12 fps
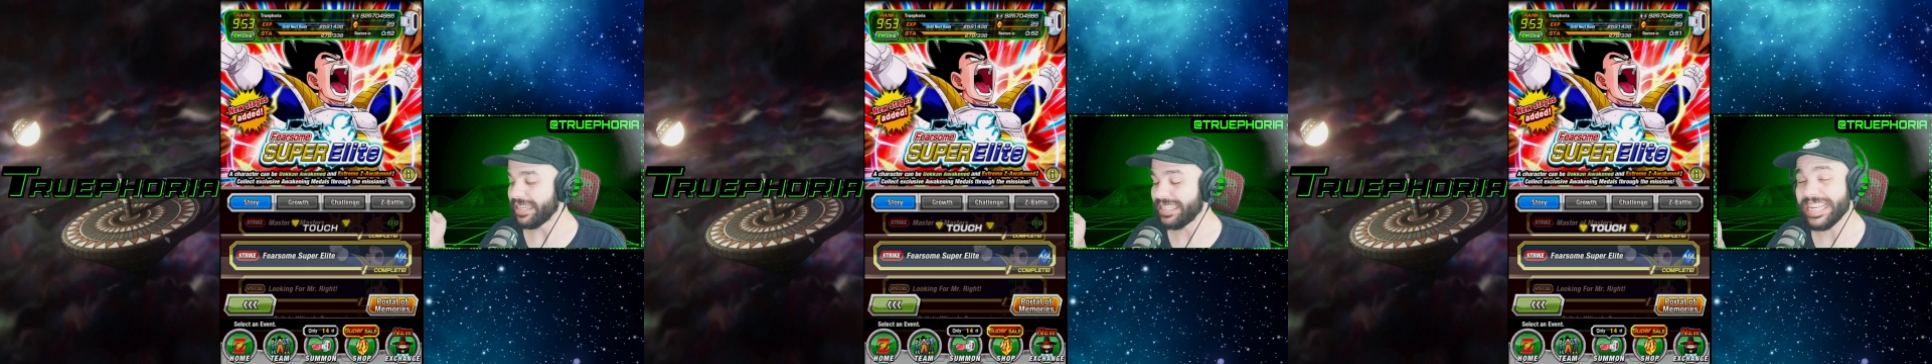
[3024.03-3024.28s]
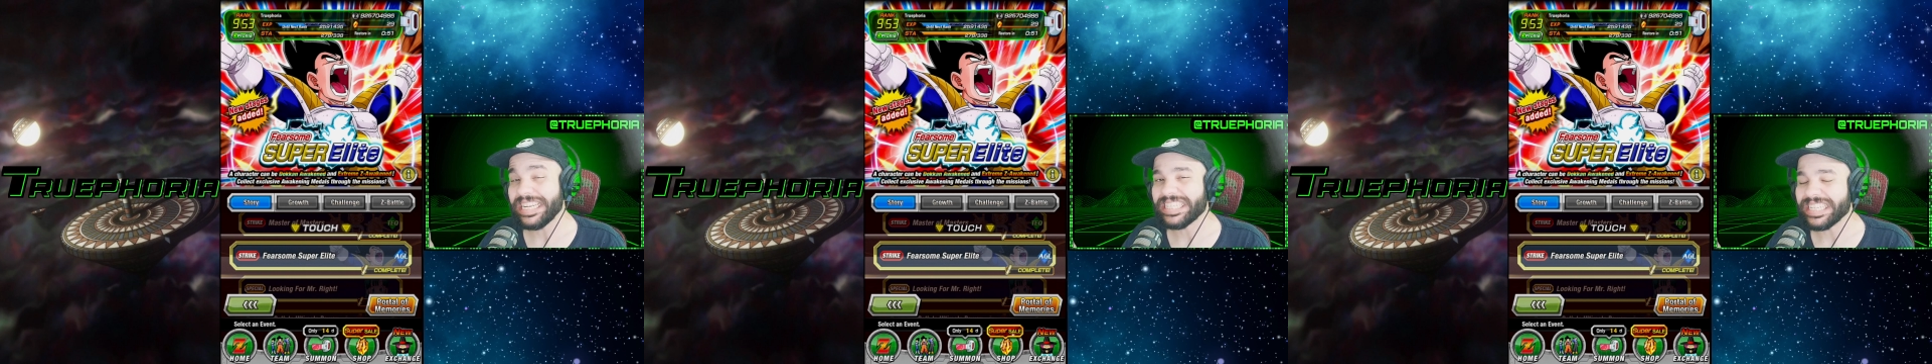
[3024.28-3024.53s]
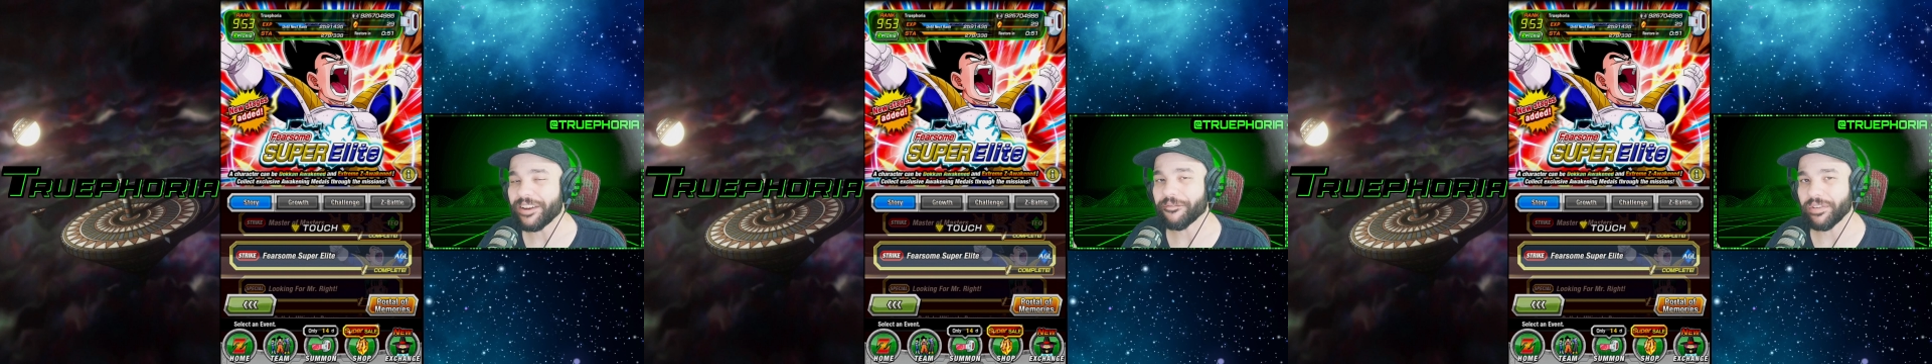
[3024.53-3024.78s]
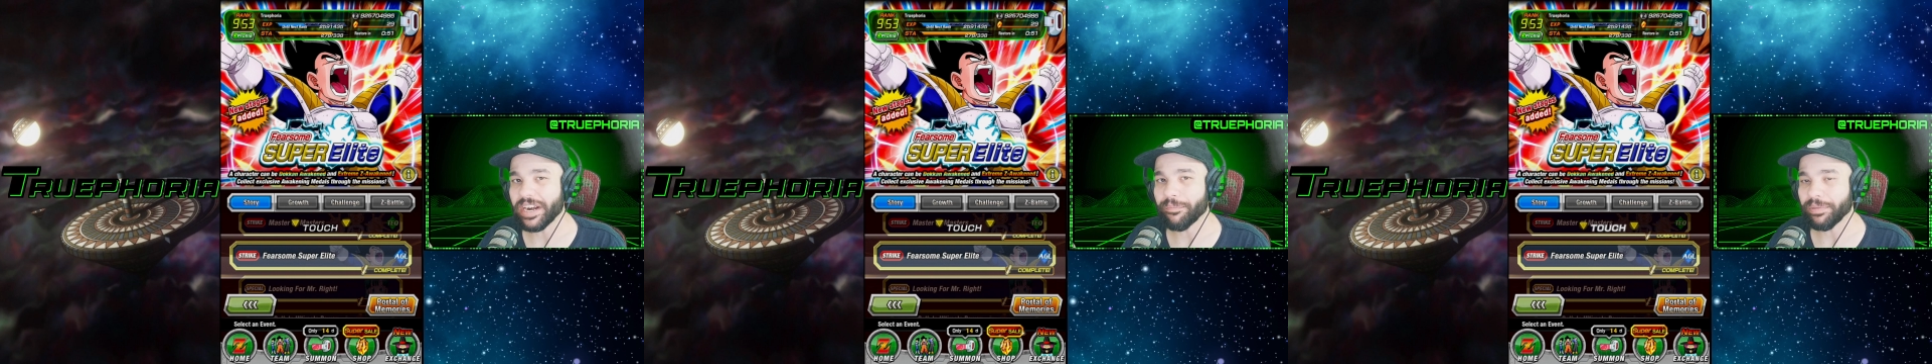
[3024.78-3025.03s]
decent
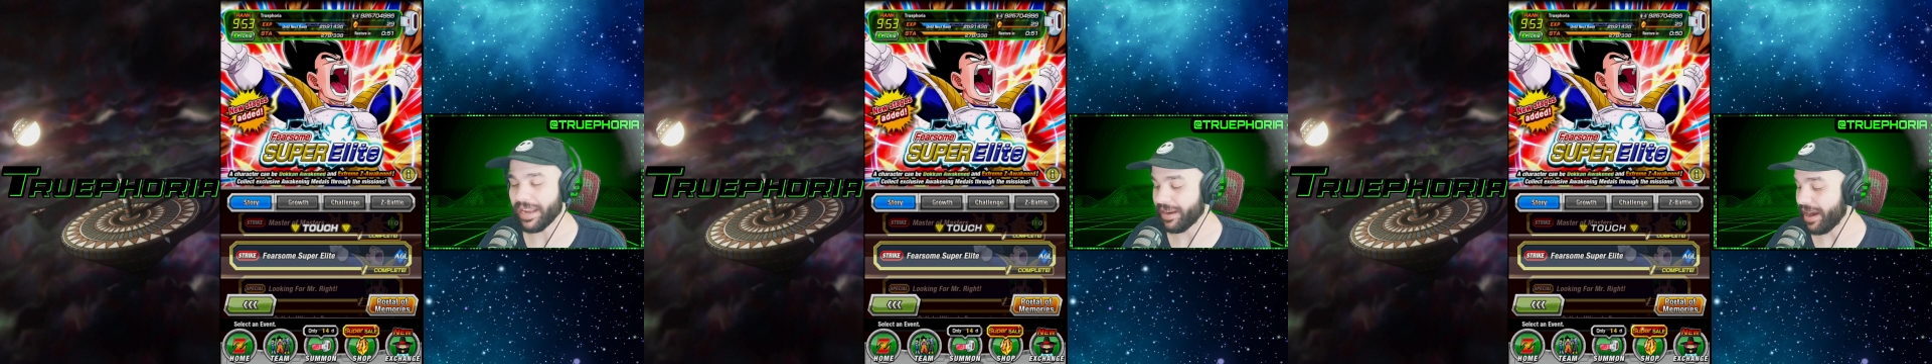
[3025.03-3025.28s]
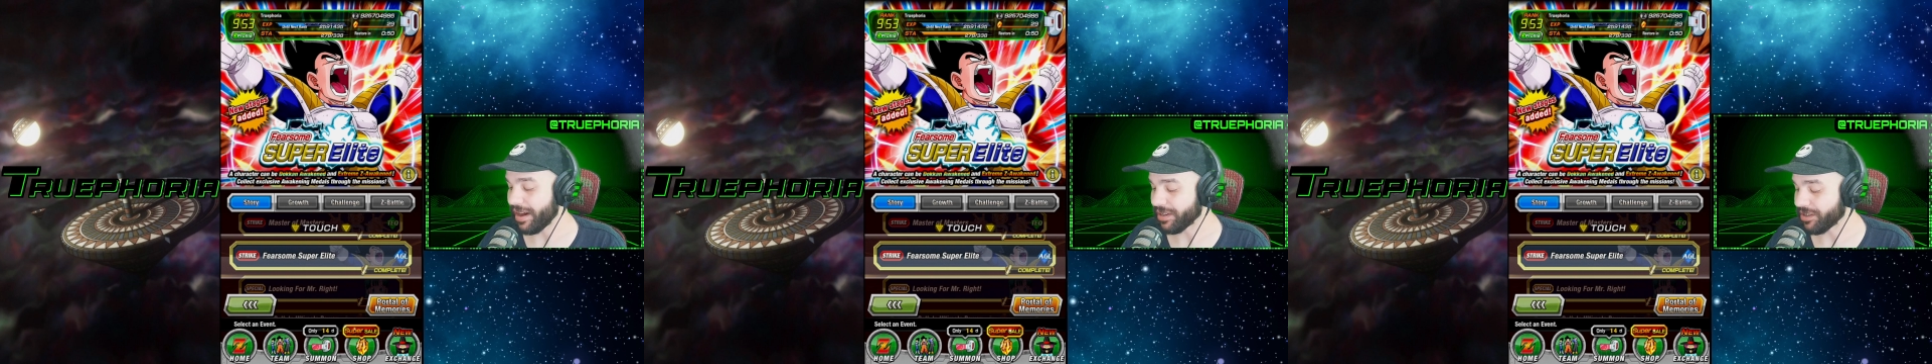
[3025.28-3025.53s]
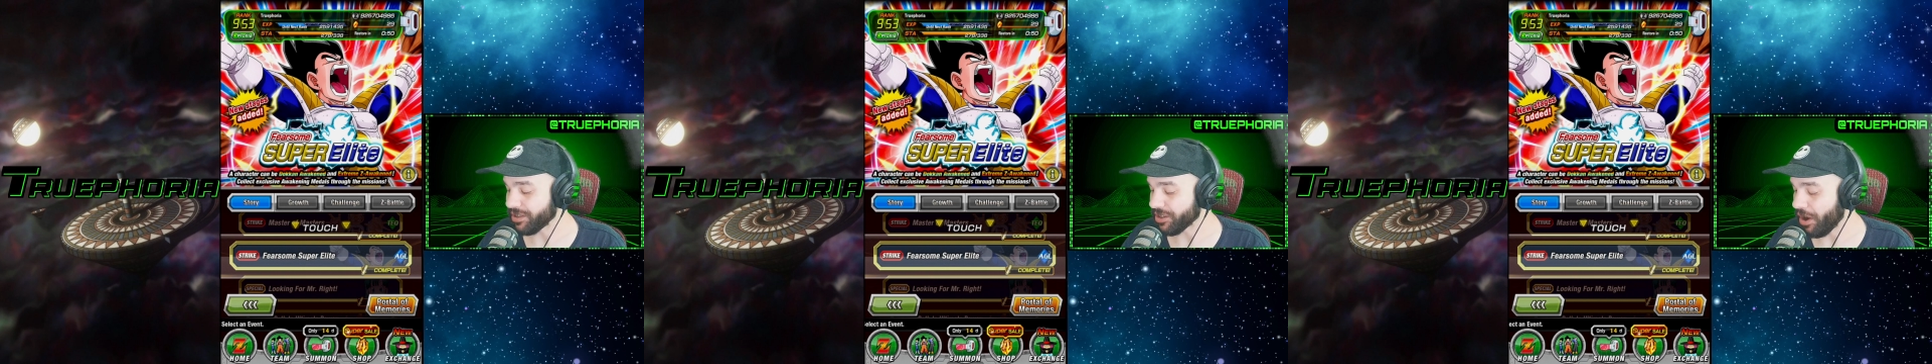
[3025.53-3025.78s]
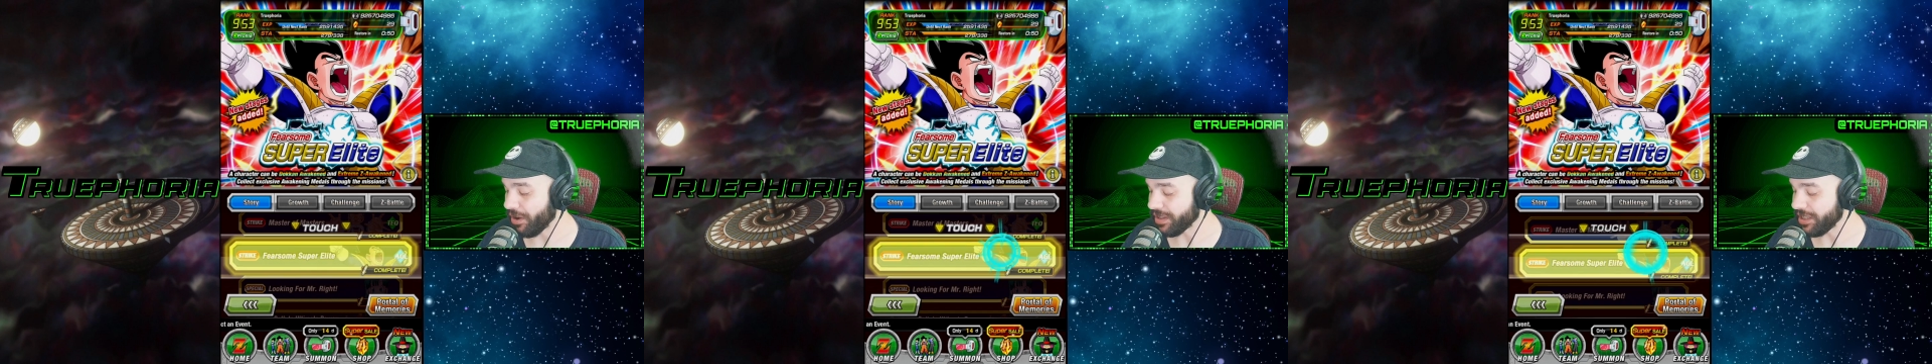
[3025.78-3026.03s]
free to play characters,
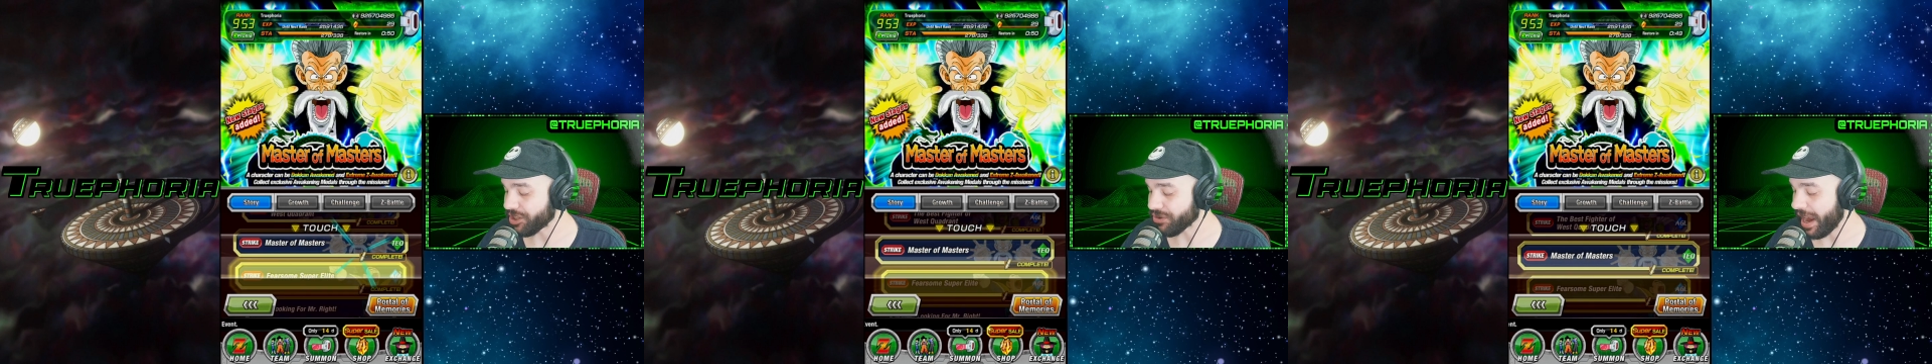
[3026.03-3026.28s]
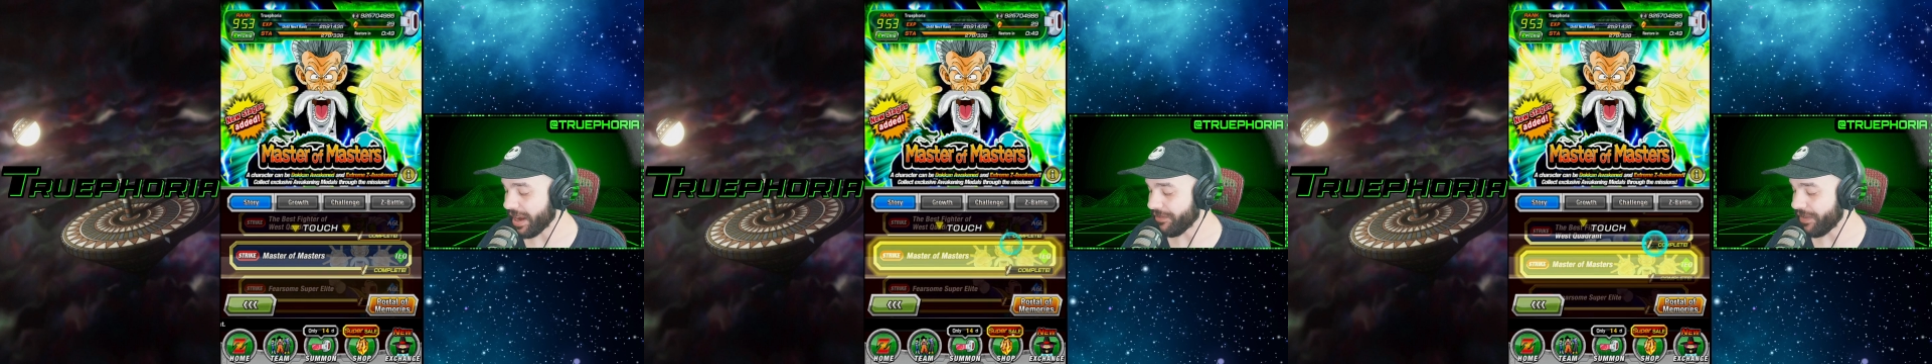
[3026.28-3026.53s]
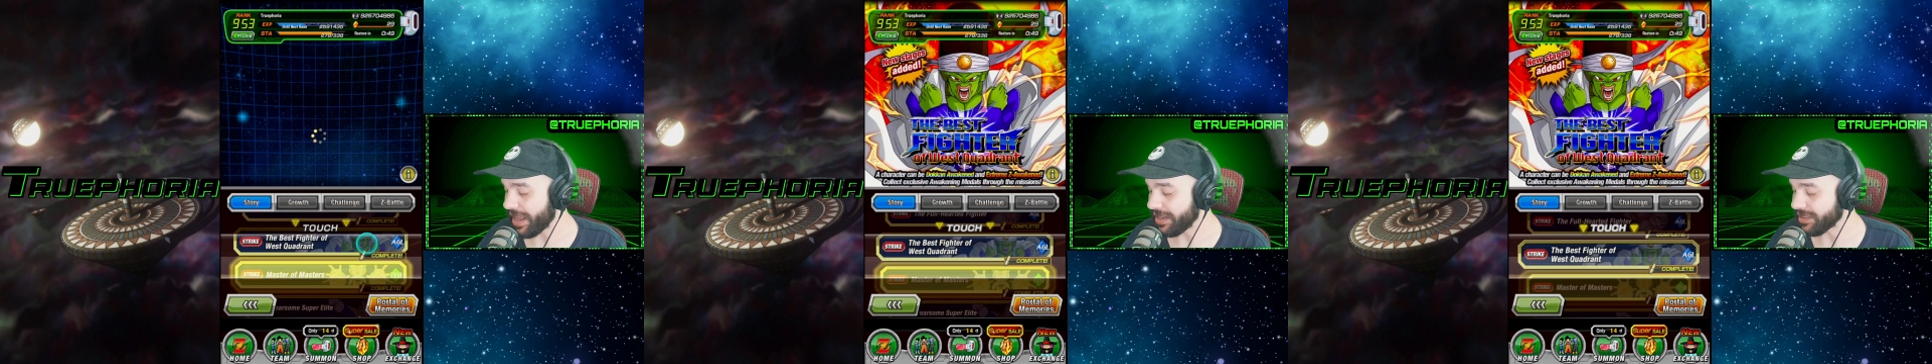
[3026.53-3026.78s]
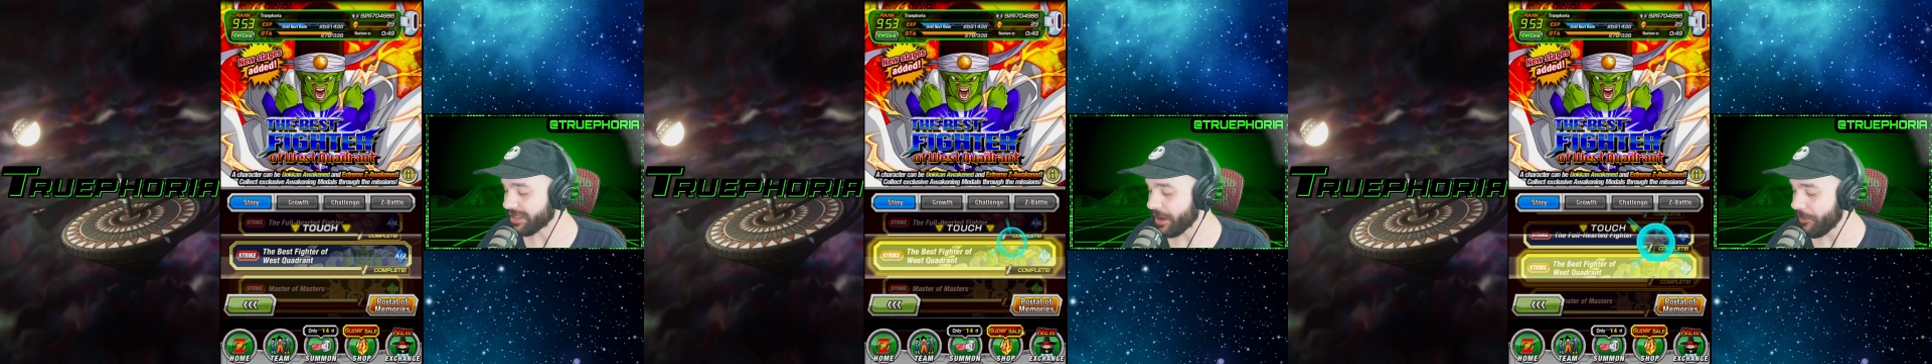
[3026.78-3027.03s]
all these strike
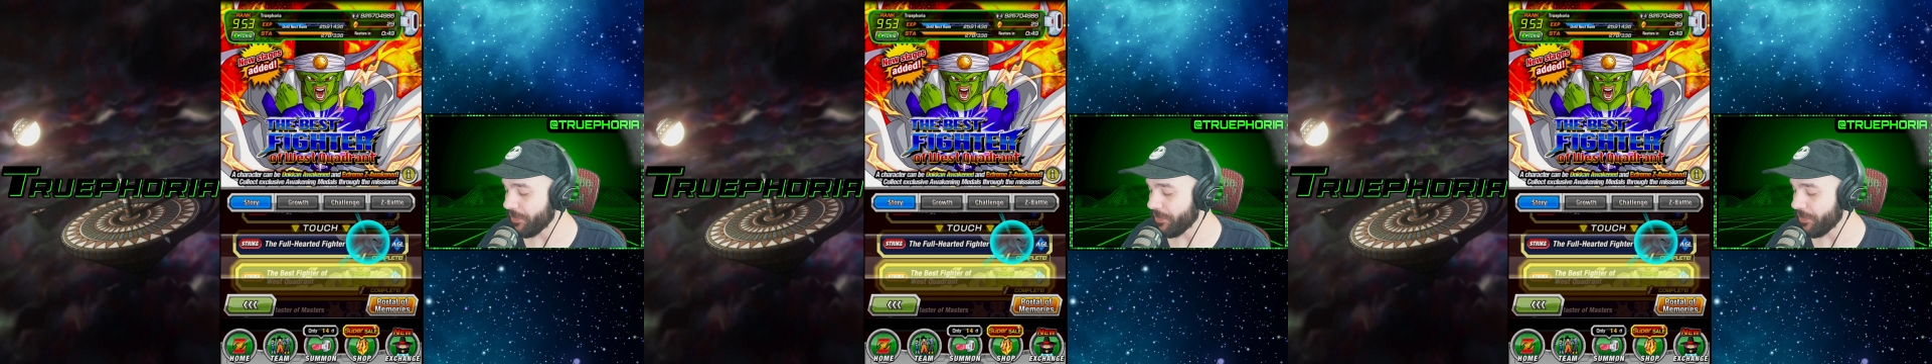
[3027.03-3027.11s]
events.